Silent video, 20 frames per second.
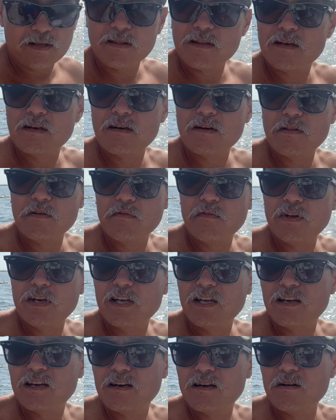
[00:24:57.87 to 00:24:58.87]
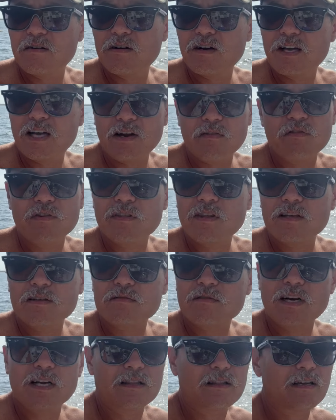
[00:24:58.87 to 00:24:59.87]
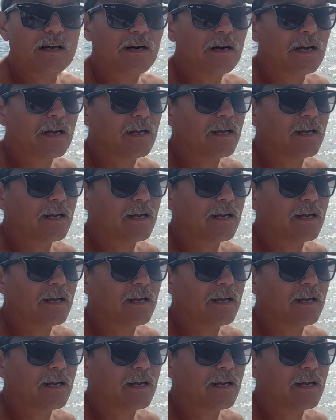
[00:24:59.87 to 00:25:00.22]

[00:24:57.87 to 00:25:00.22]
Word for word: the other video, everything's right there. I can